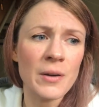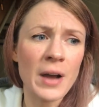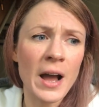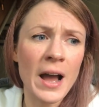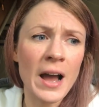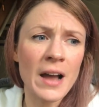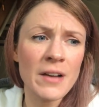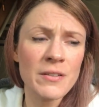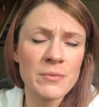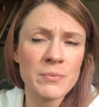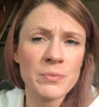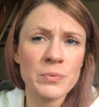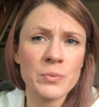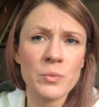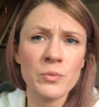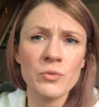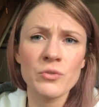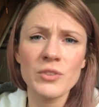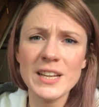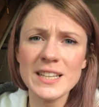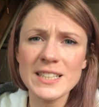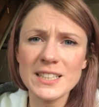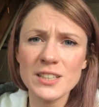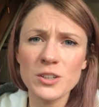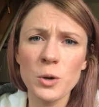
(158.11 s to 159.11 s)
i've
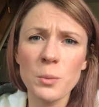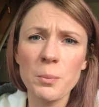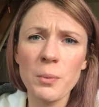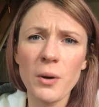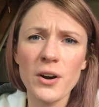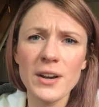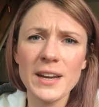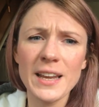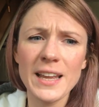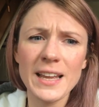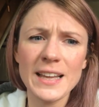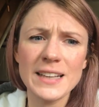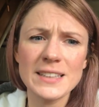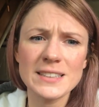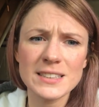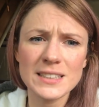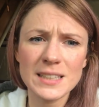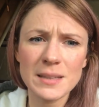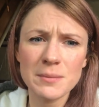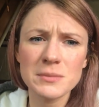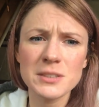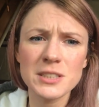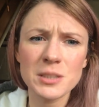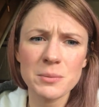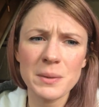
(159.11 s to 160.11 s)
reading up on it it
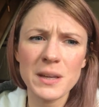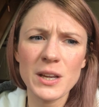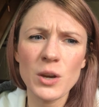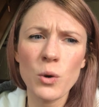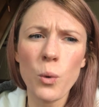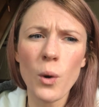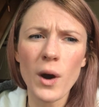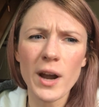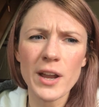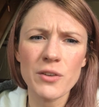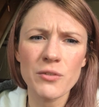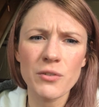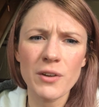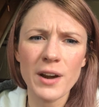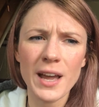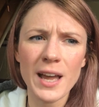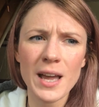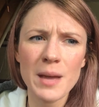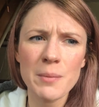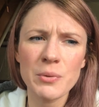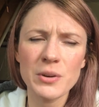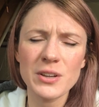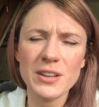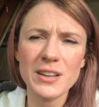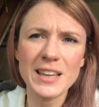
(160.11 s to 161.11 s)
seems to be quite
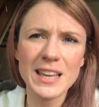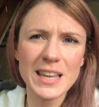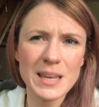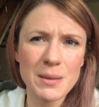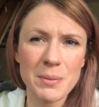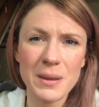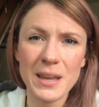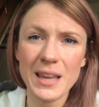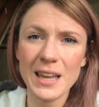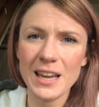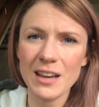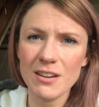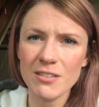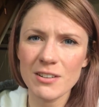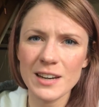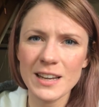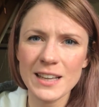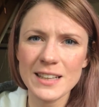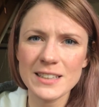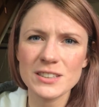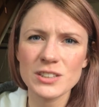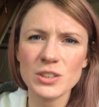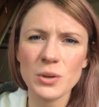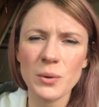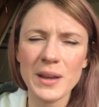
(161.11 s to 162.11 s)
rare but you keep hearing
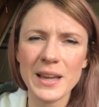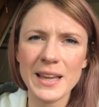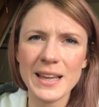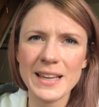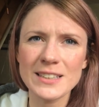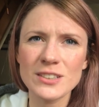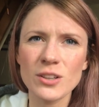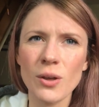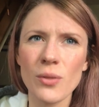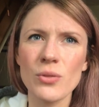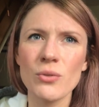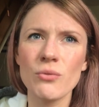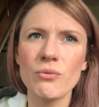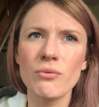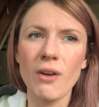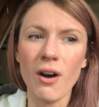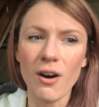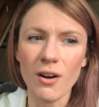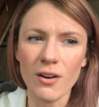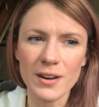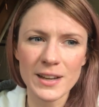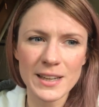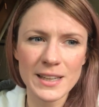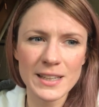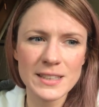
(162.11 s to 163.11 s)
it so it is on the
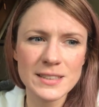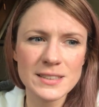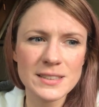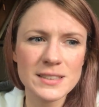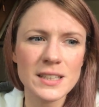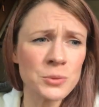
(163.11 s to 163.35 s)
rise